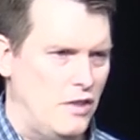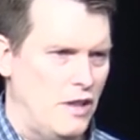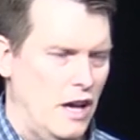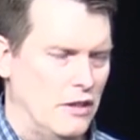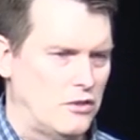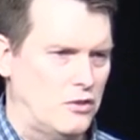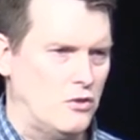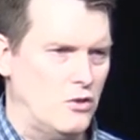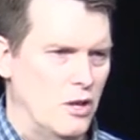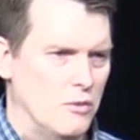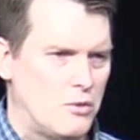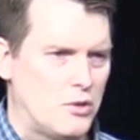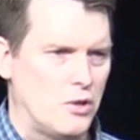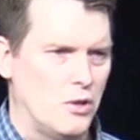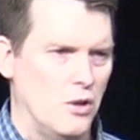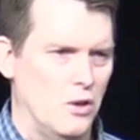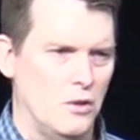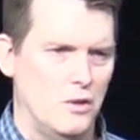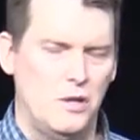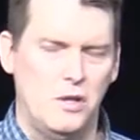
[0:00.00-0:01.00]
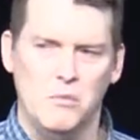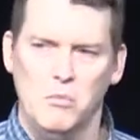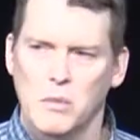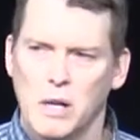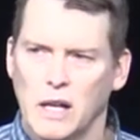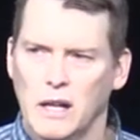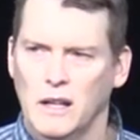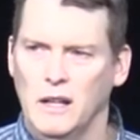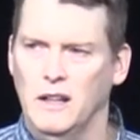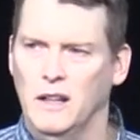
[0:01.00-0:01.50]
that scripture to
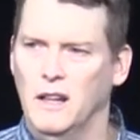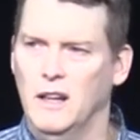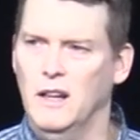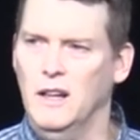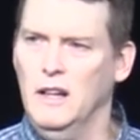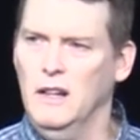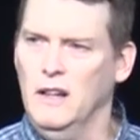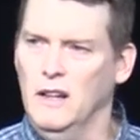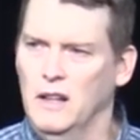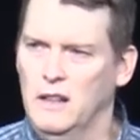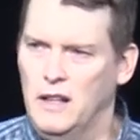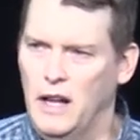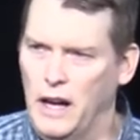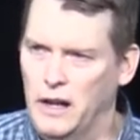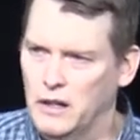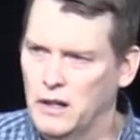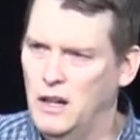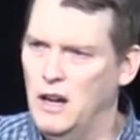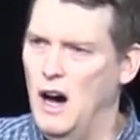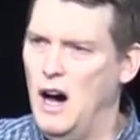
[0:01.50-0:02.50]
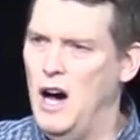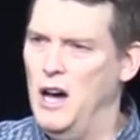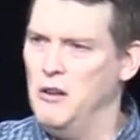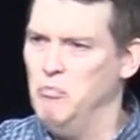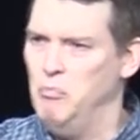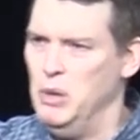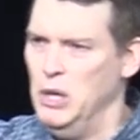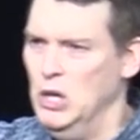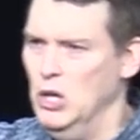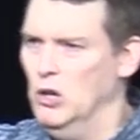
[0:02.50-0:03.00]
mean that
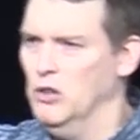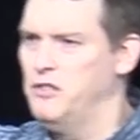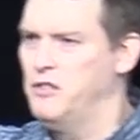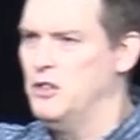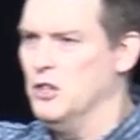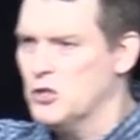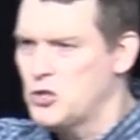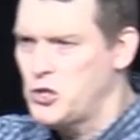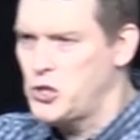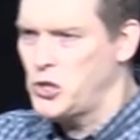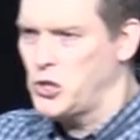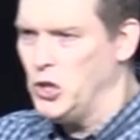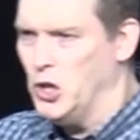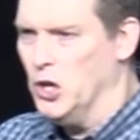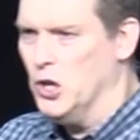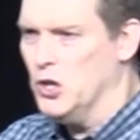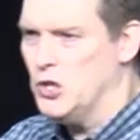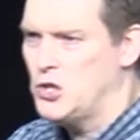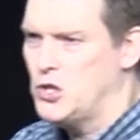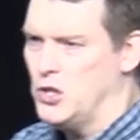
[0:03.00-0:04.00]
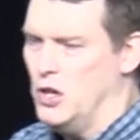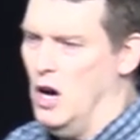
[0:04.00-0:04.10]
God builds the church